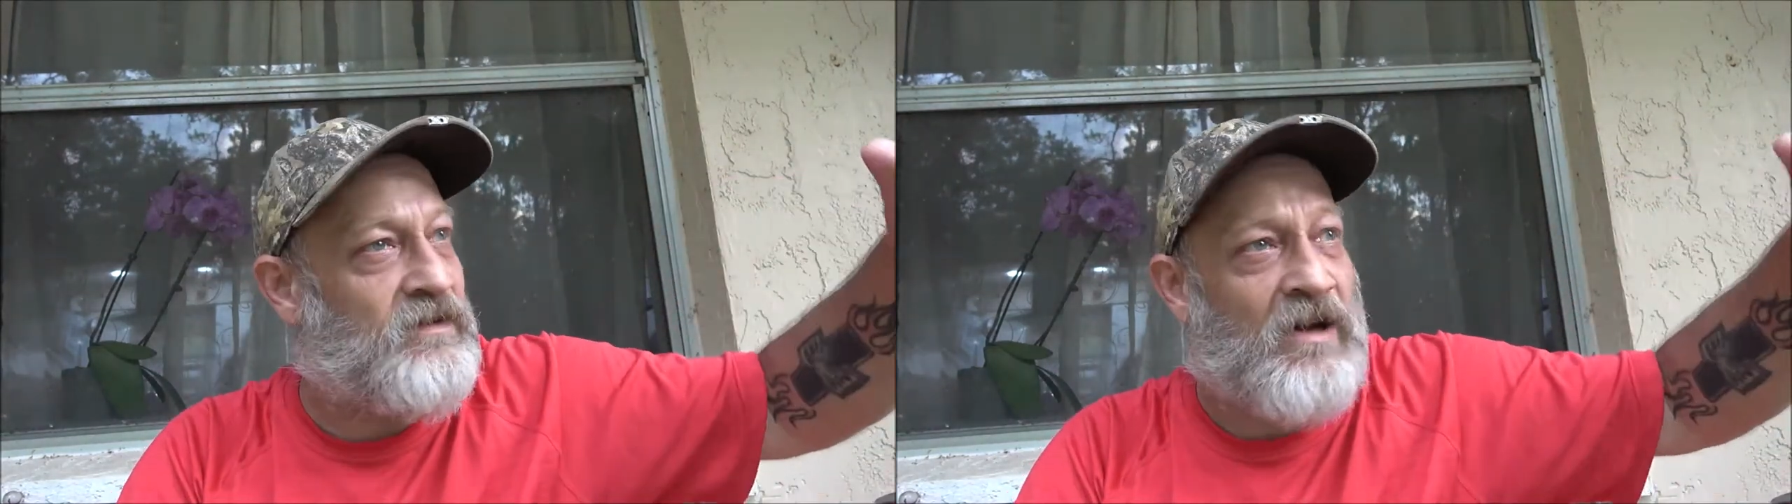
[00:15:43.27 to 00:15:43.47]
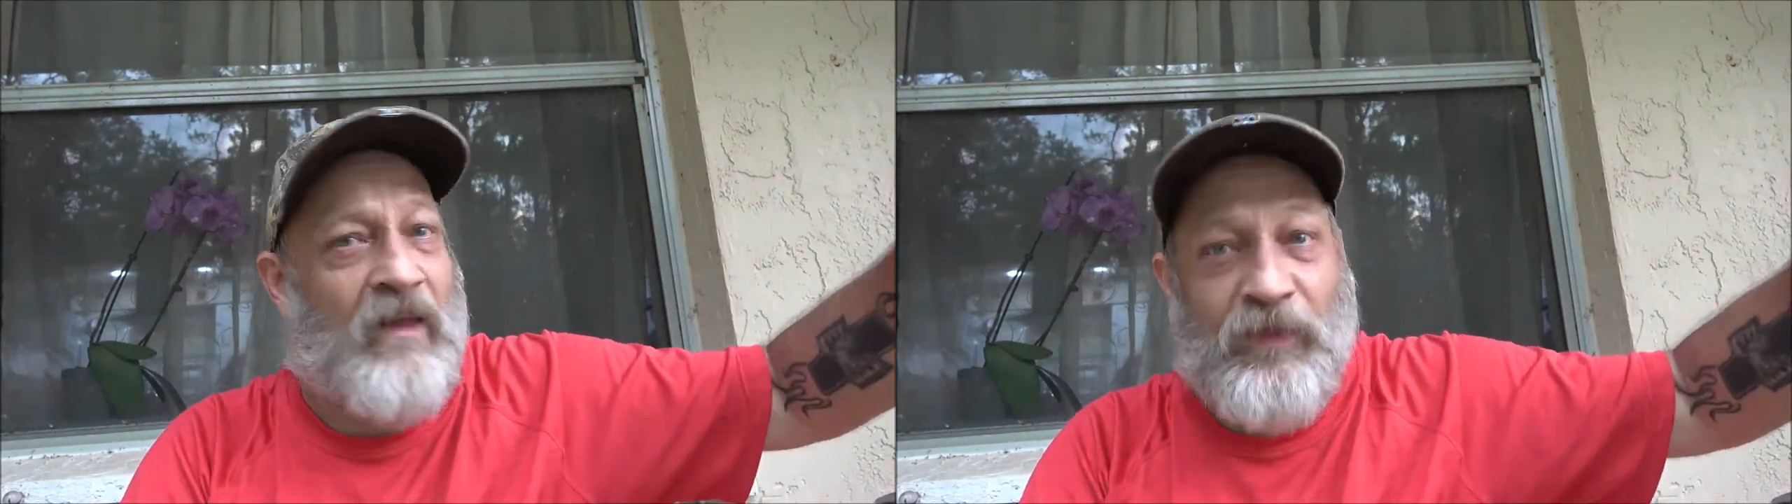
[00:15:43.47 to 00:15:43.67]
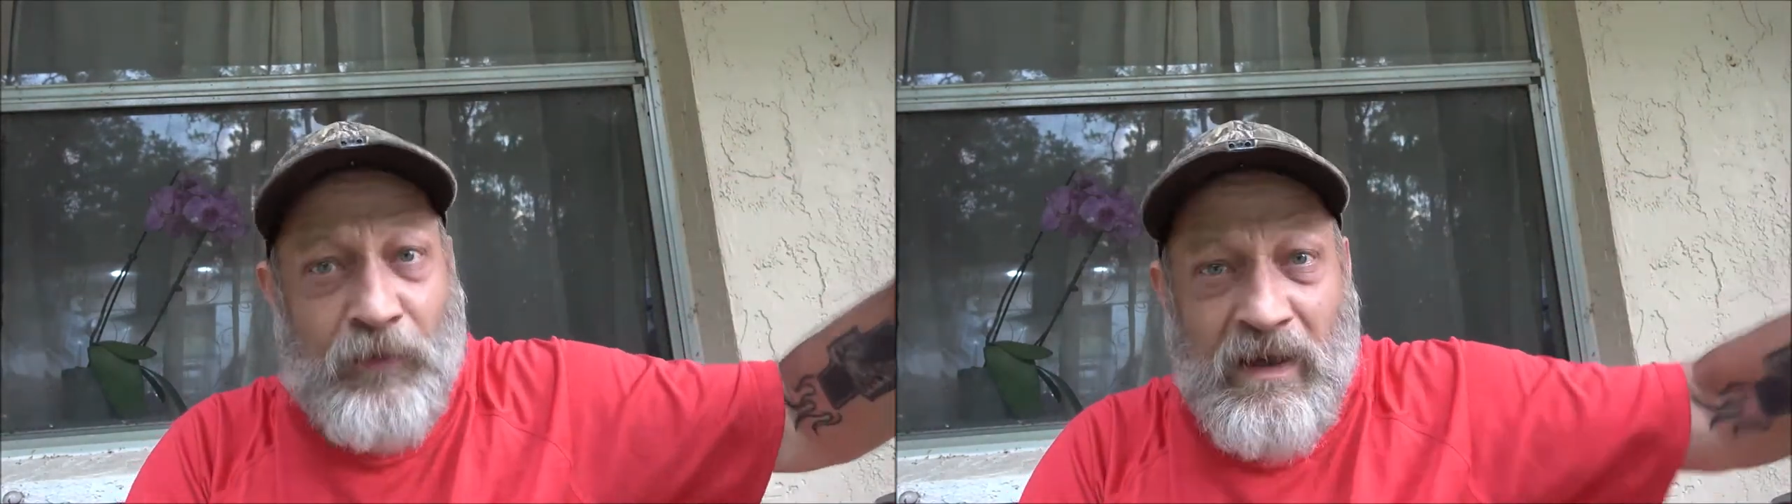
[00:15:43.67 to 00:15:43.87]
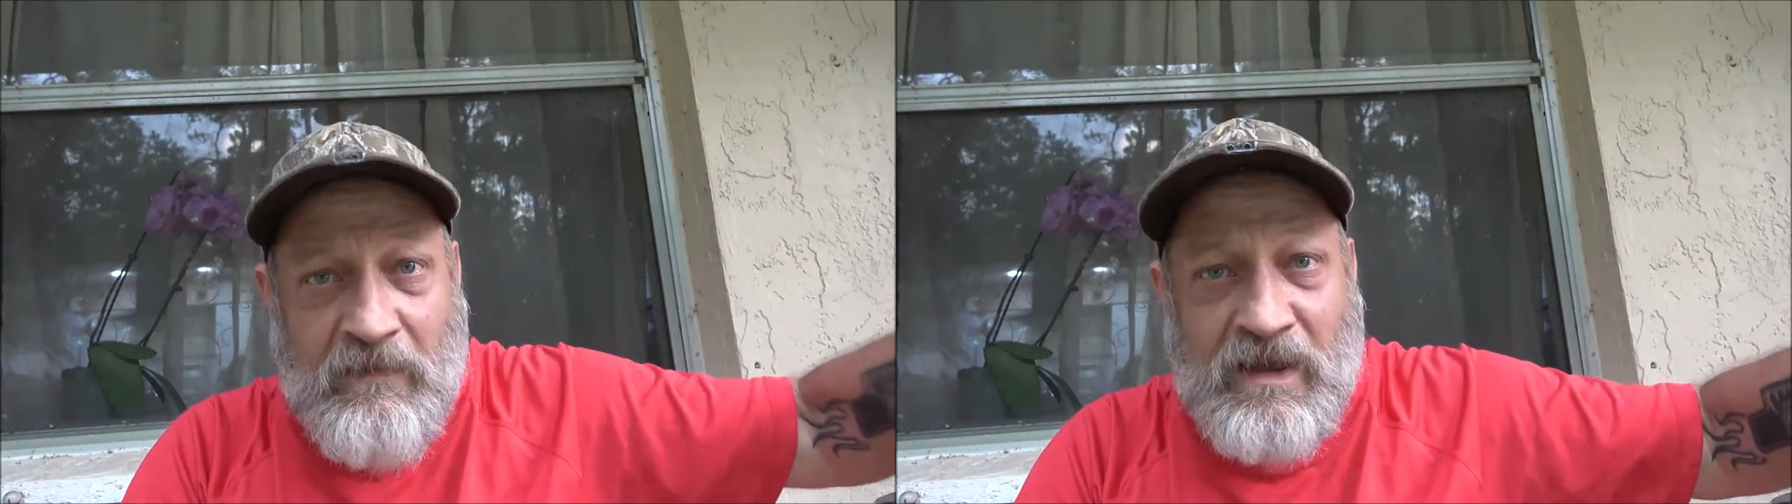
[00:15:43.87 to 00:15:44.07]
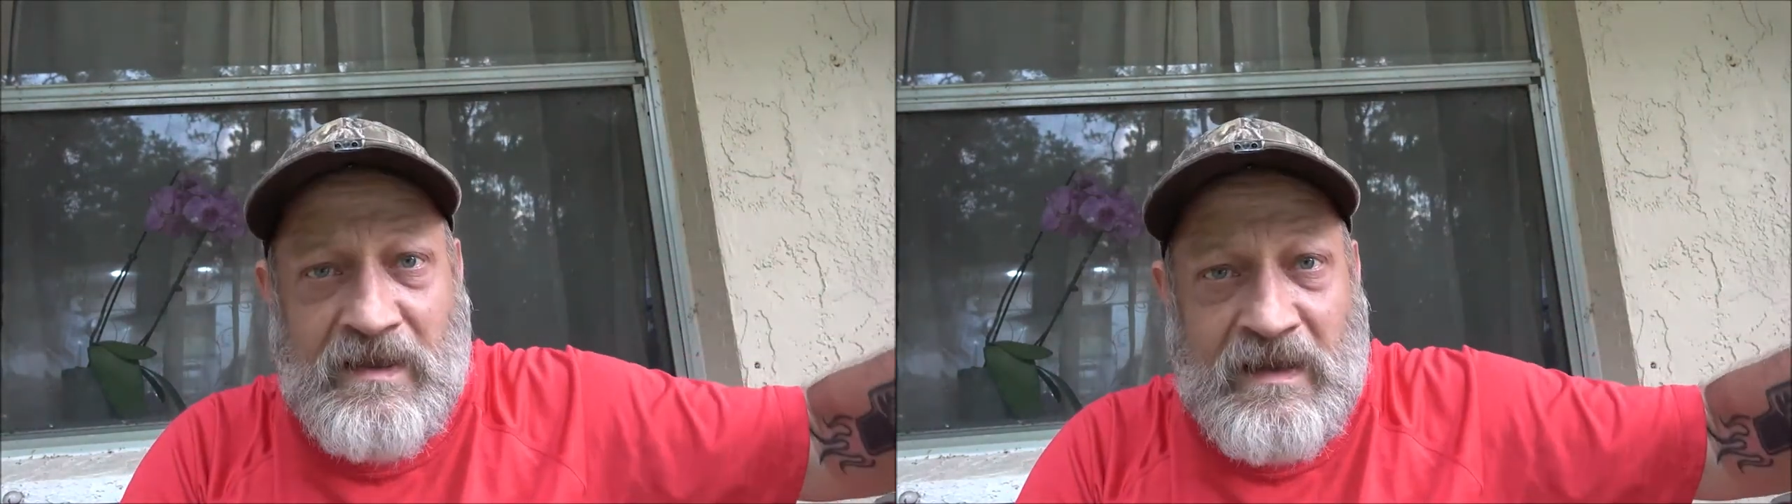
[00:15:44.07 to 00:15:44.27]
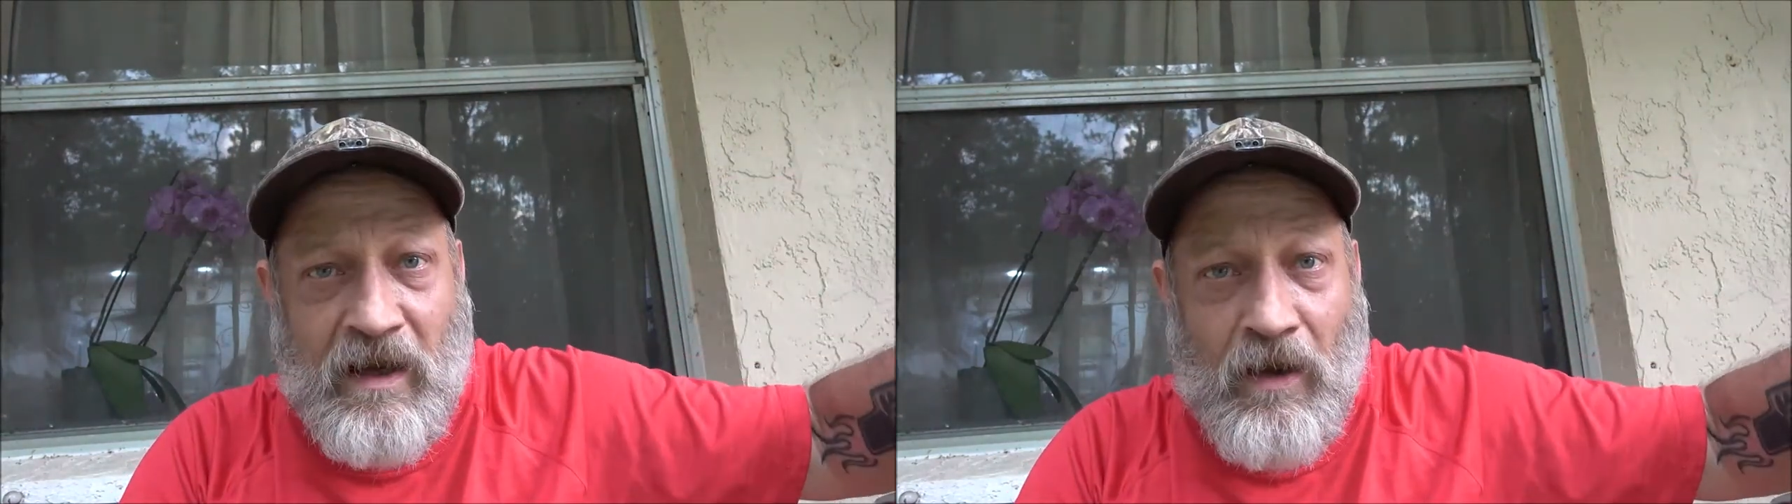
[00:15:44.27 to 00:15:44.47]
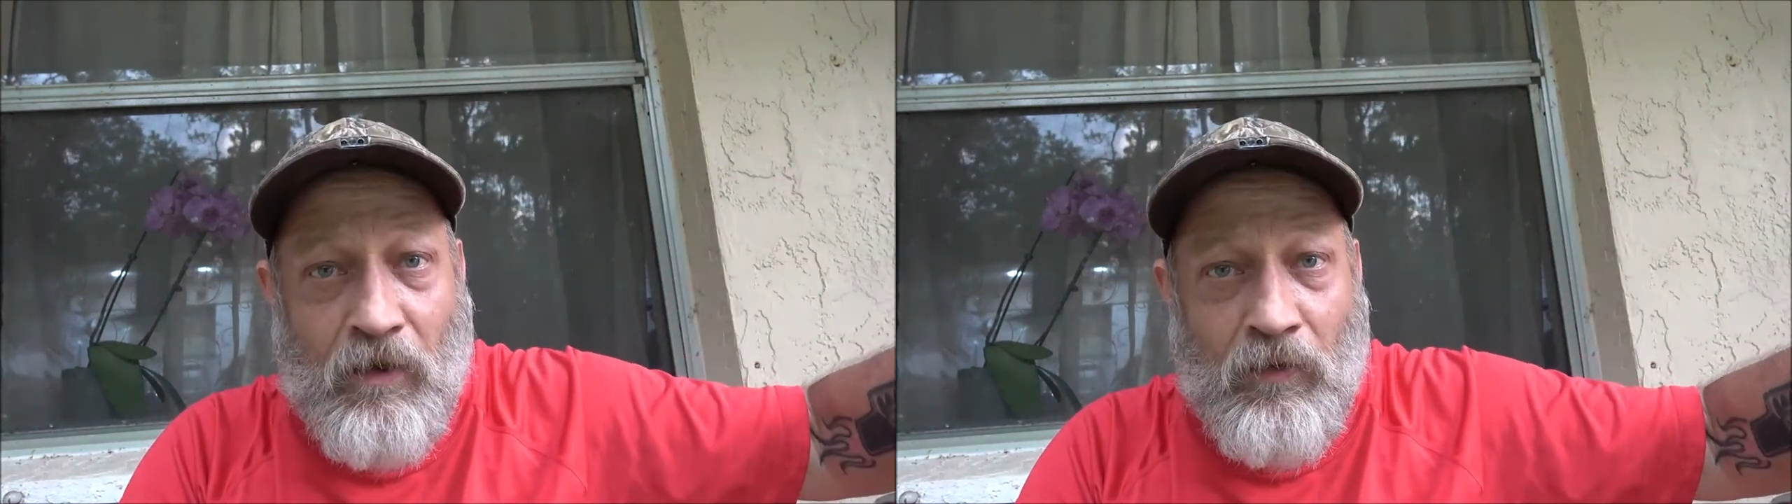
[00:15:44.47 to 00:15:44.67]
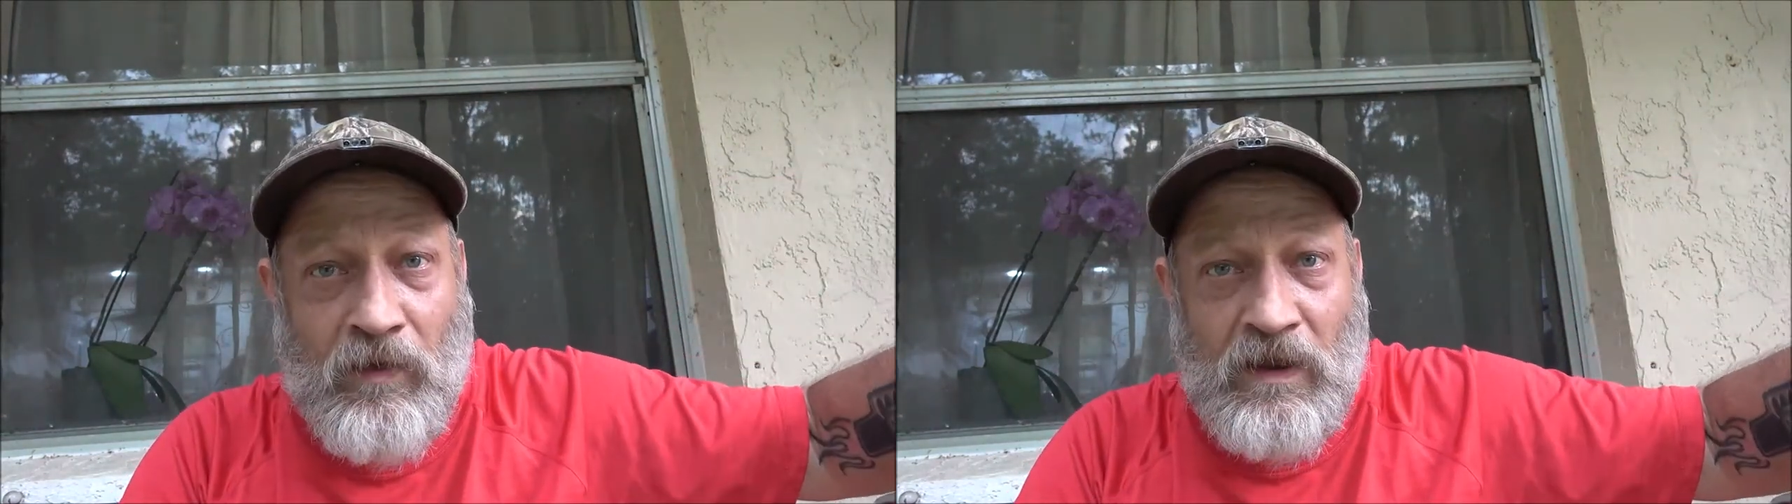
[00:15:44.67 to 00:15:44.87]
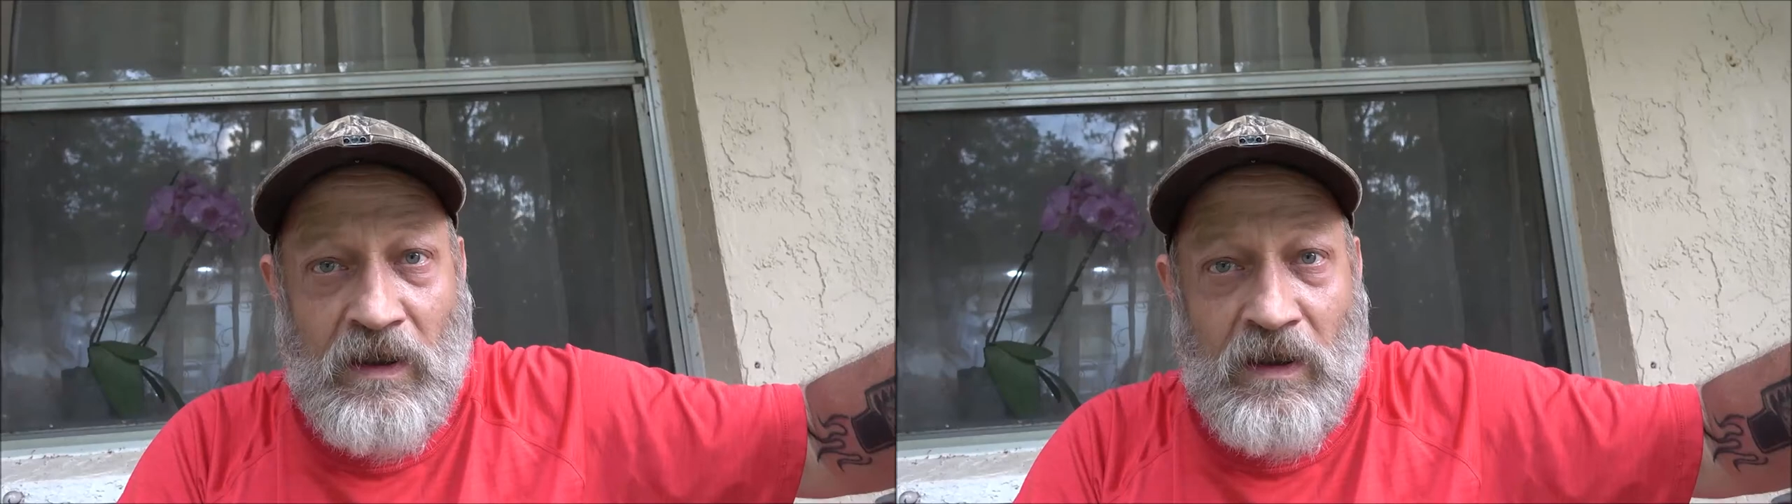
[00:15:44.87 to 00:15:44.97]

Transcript: not three minutes ago,